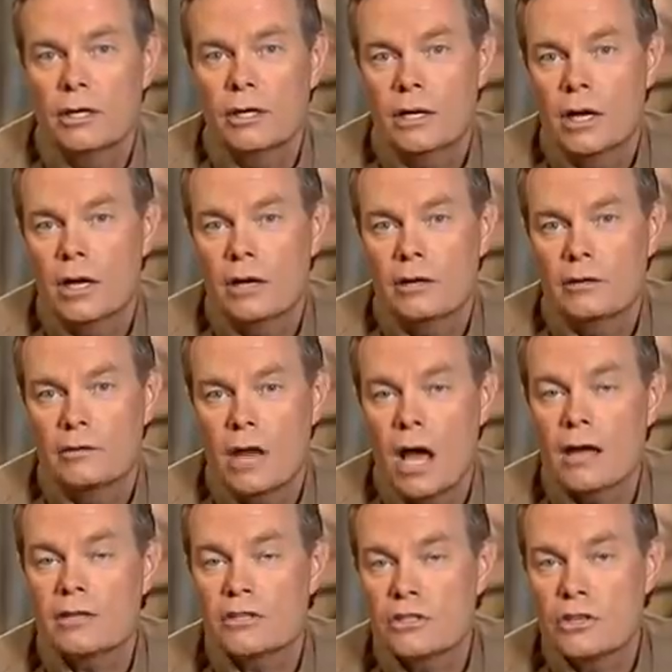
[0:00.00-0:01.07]

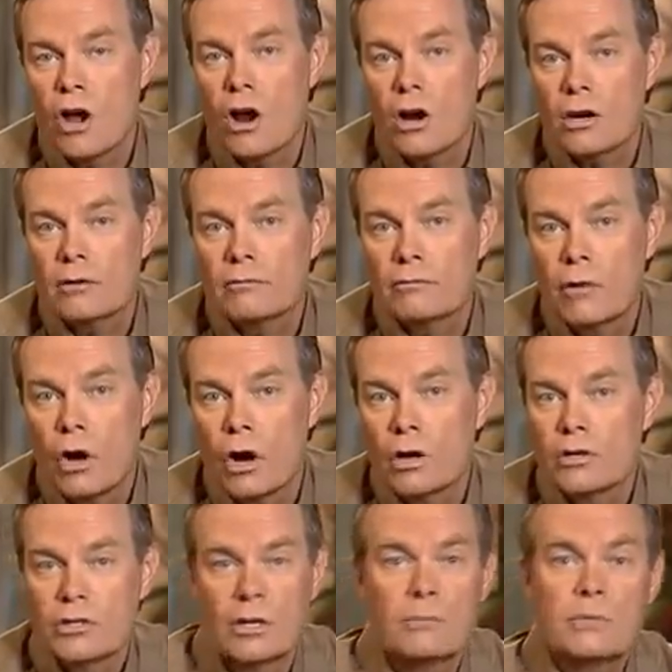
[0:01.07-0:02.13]
not start, or
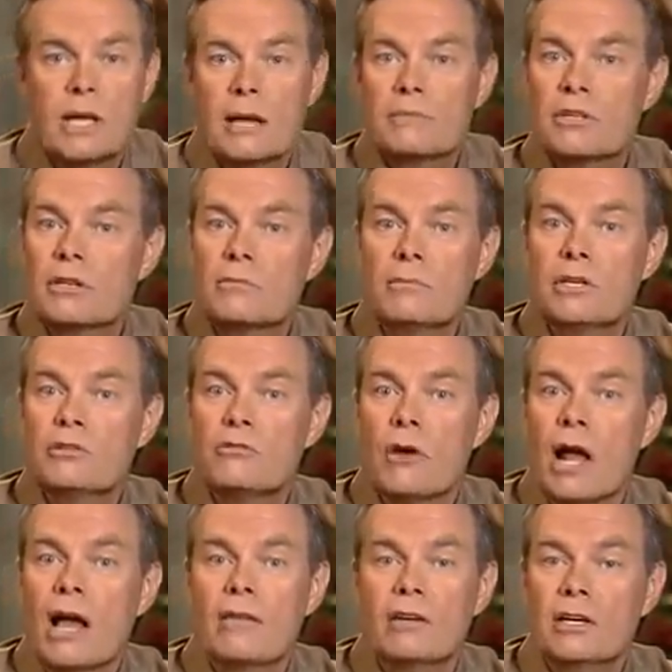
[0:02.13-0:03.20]
sometimes it would be
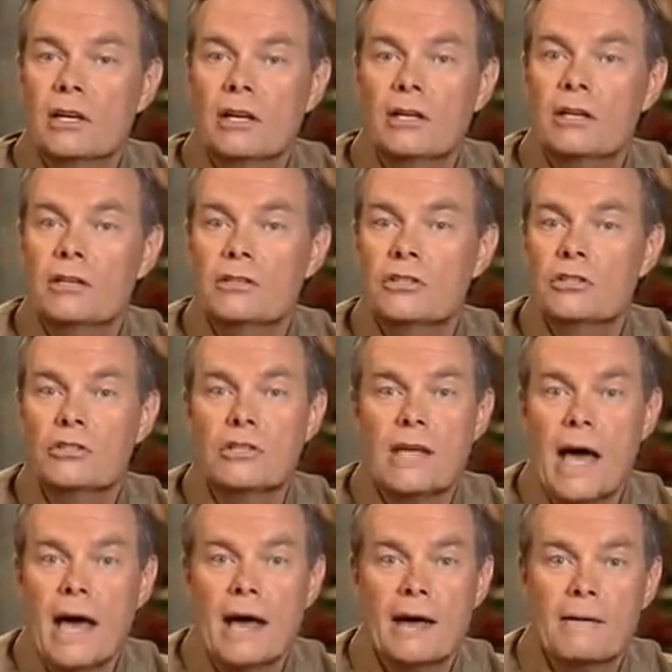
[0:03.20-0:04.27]
driving, and it would just
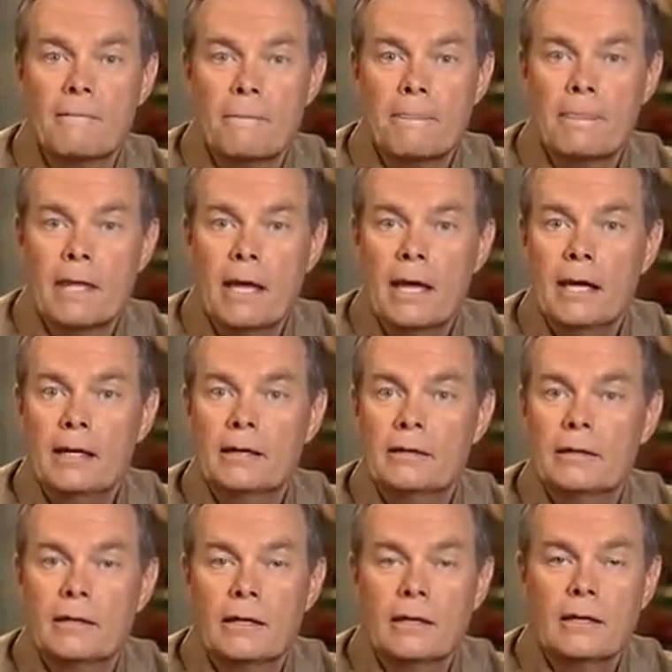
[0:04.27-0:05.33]
die.
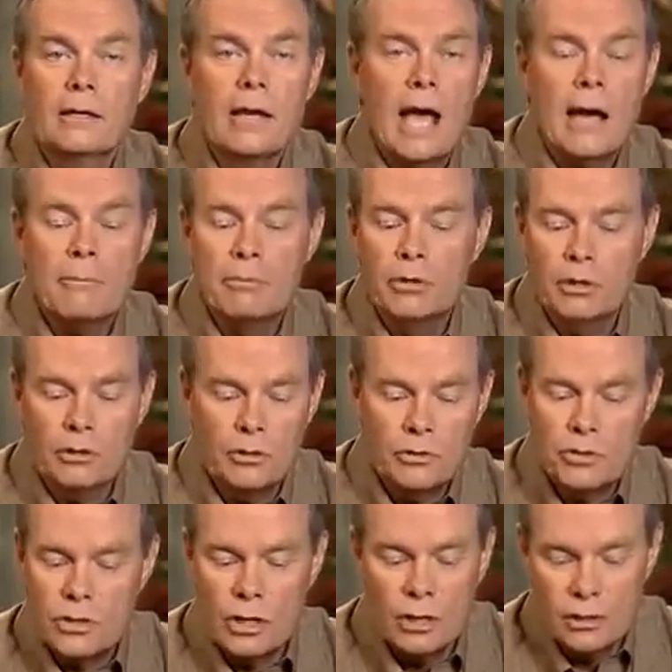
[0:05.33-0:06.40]
And I put new
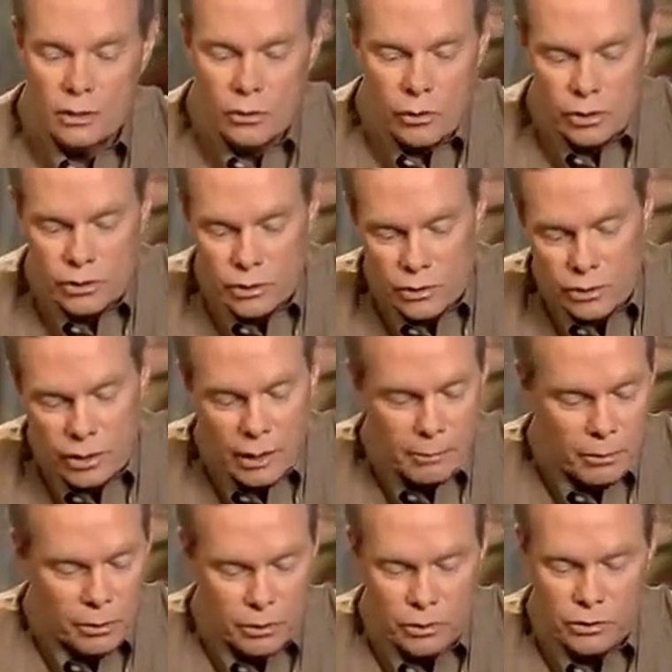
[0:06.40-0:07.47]
solenoids on it. I
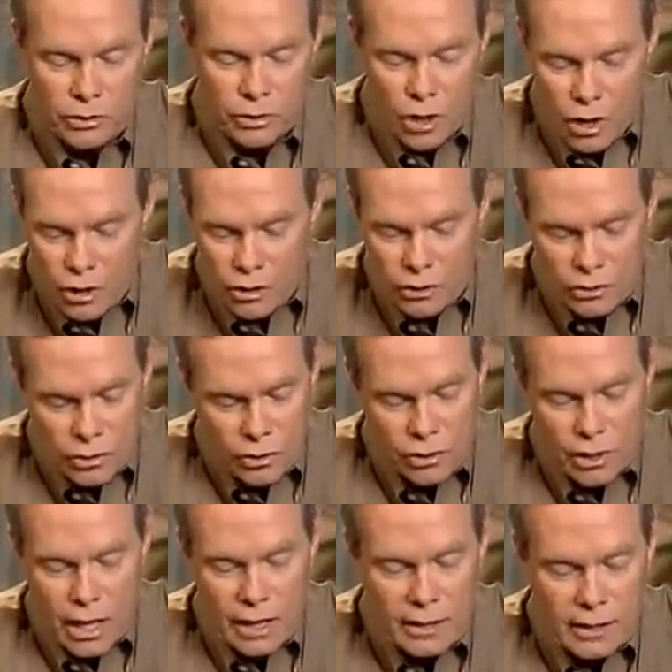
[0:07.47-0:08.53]
put new starters on
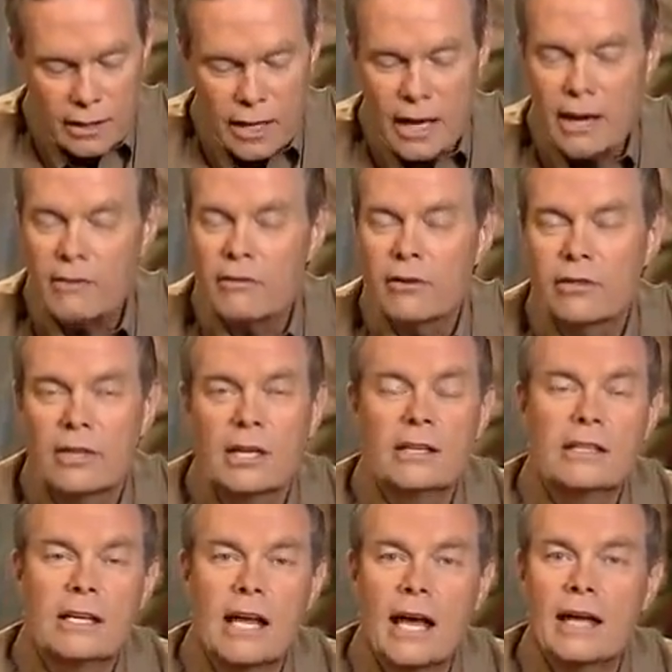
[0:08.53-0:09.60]
it. I did everything
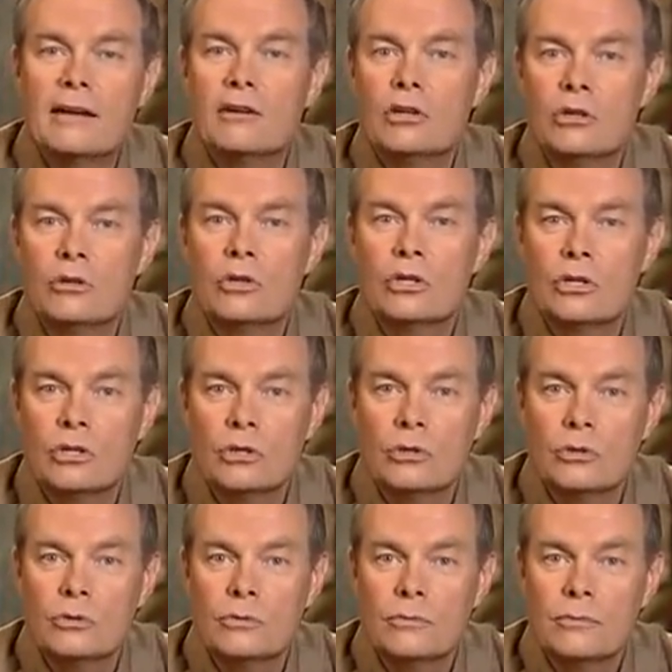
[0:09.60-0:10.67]
that I knew to
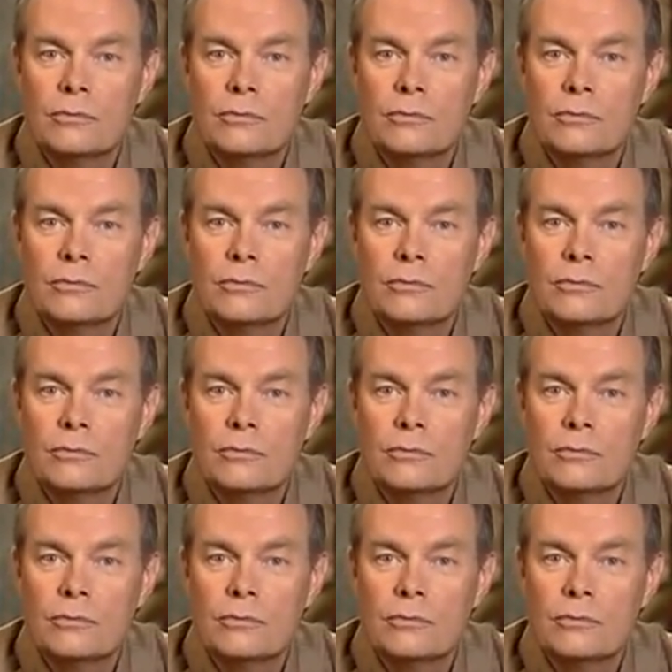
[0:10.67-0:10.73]
do,